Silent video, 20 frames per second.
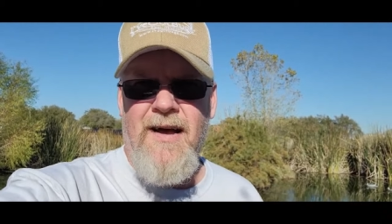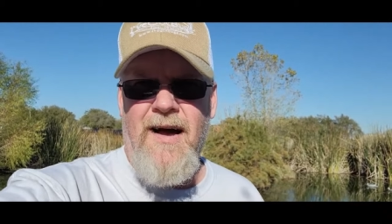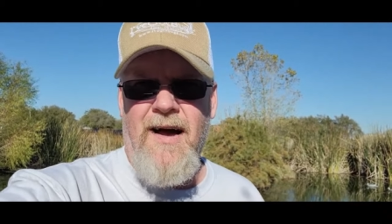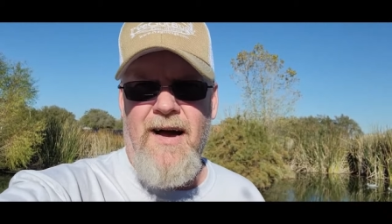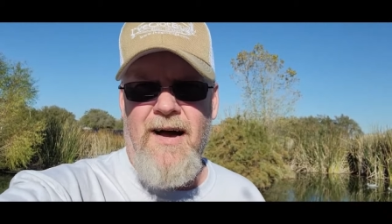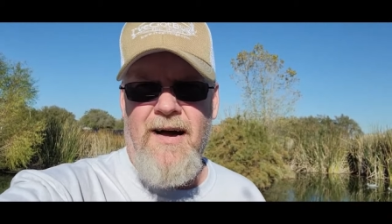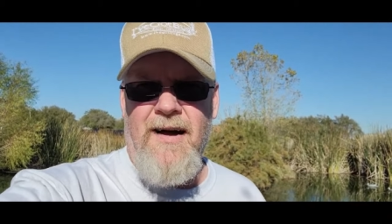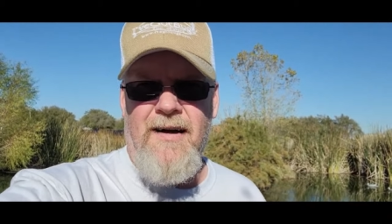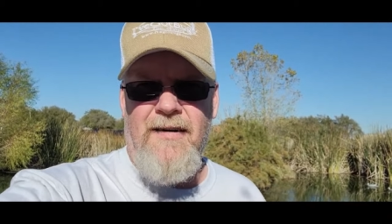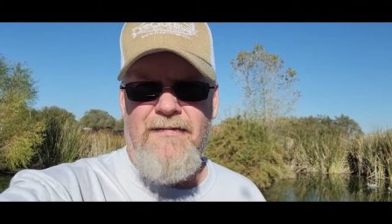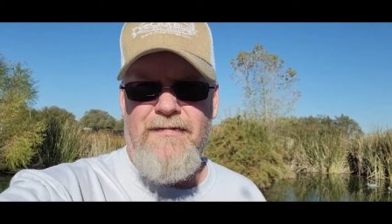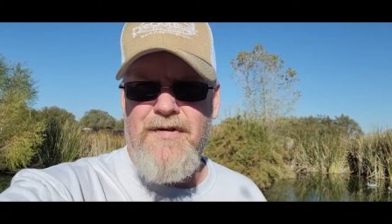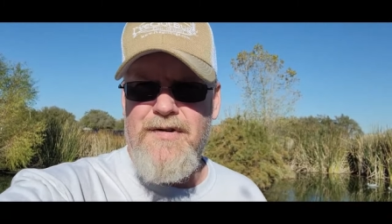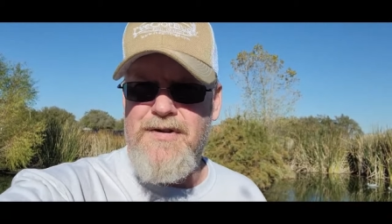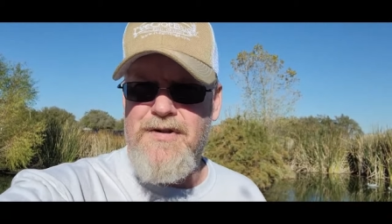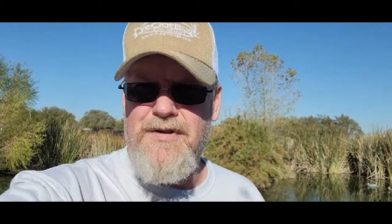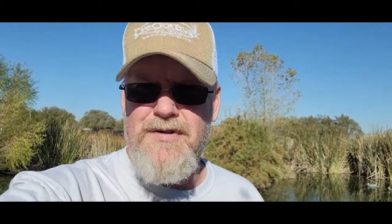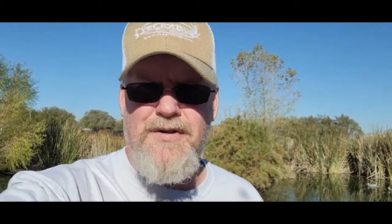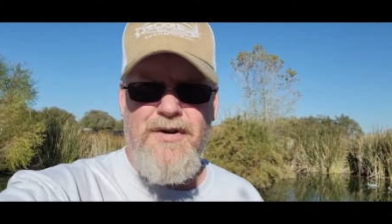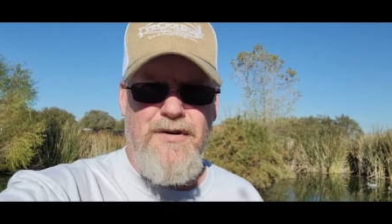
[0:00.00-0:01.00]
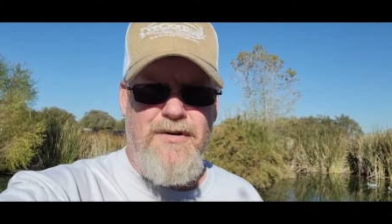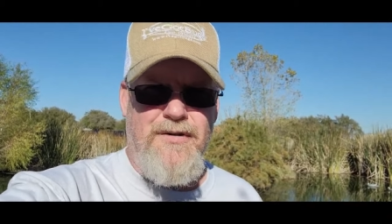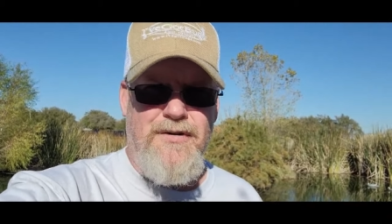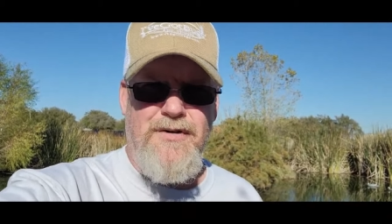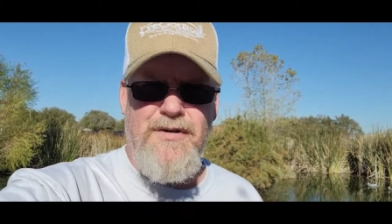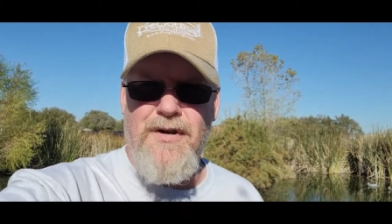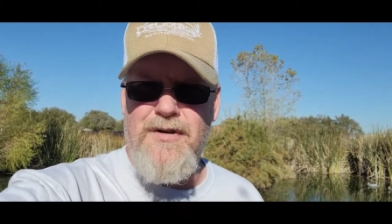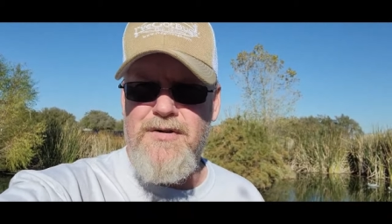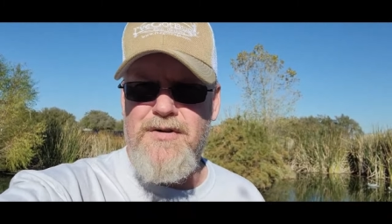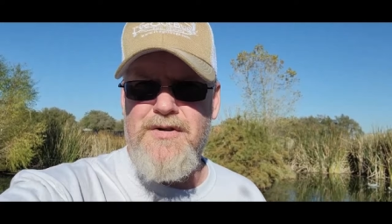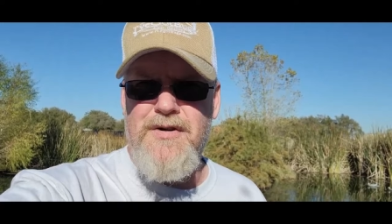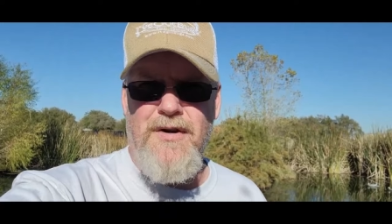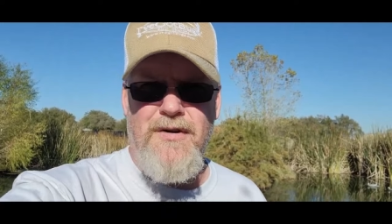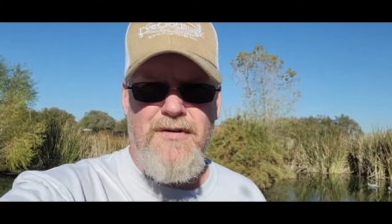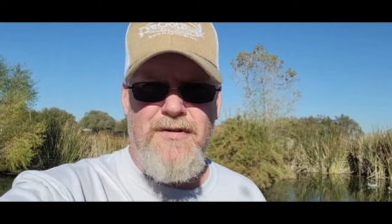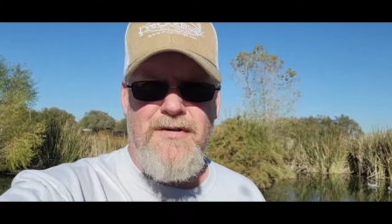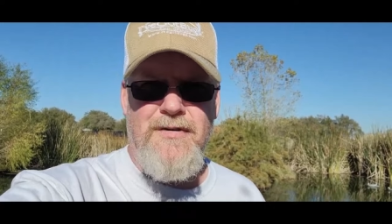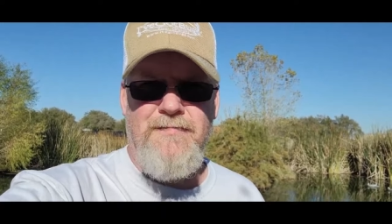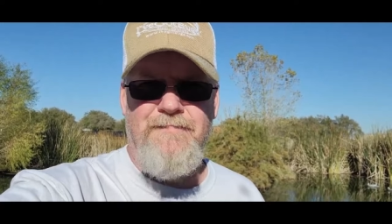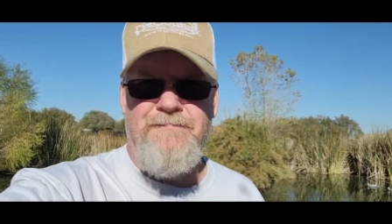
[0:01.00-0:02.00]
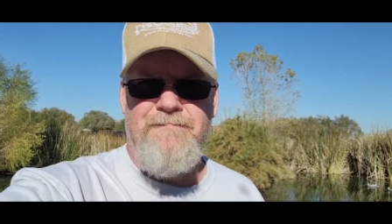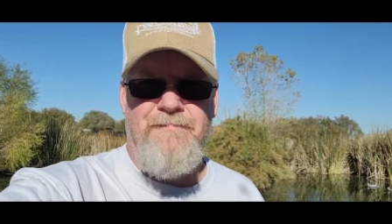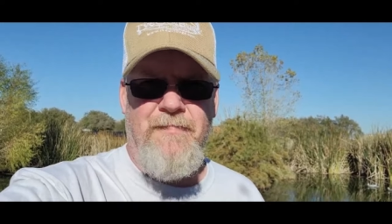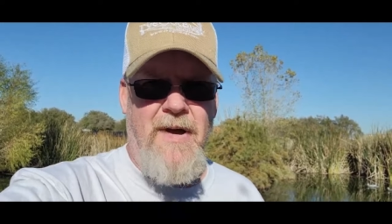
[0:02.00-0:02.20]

uh, fishing shirts, sun shirts,